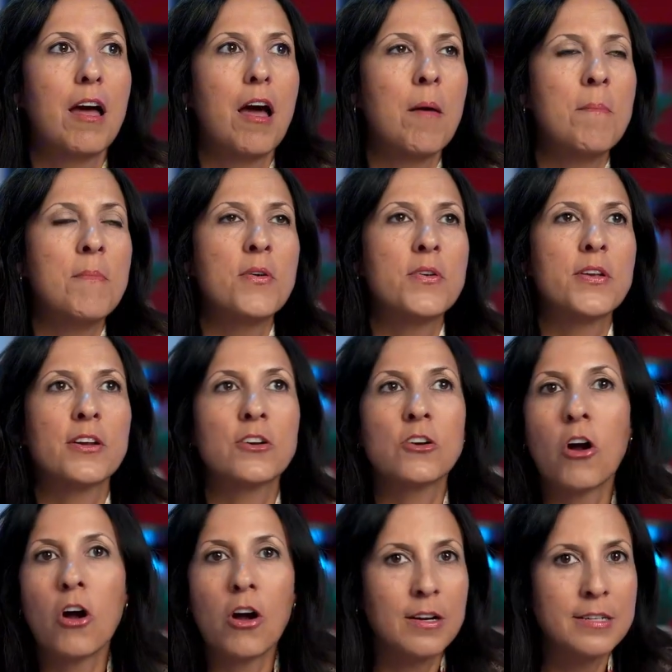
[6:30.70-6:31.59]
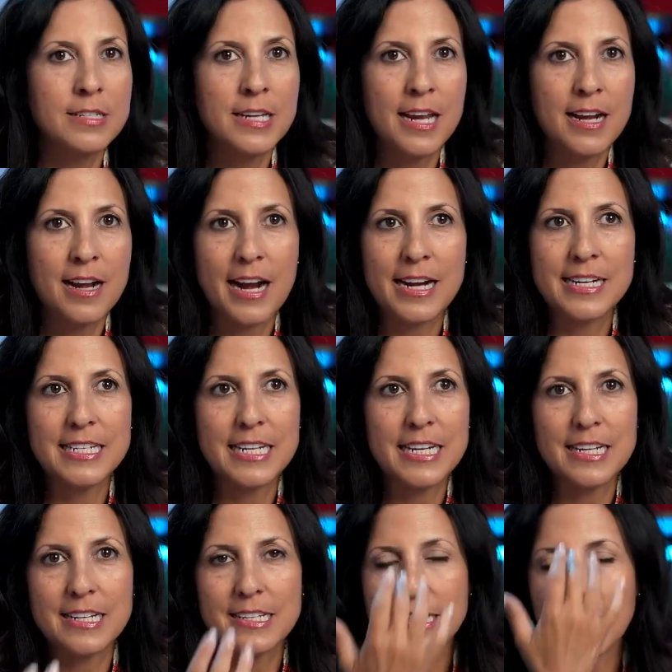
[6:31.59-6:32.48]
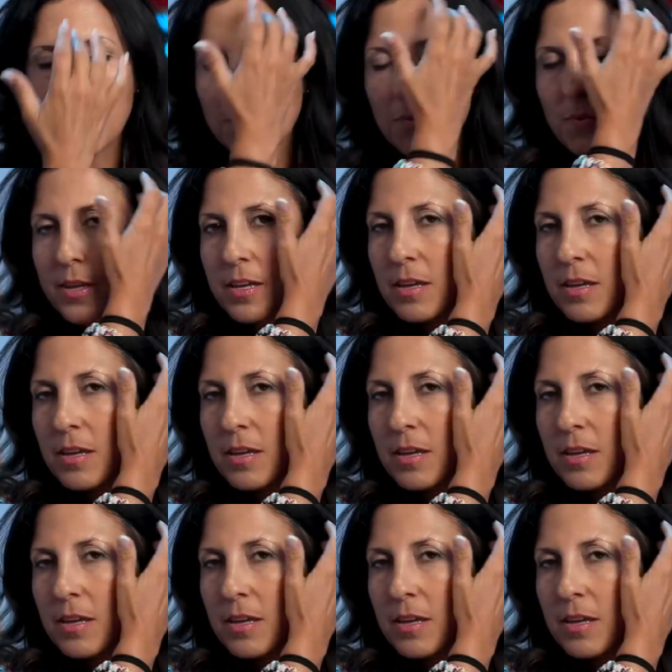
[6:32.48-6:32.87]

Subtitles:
a million content ideas that we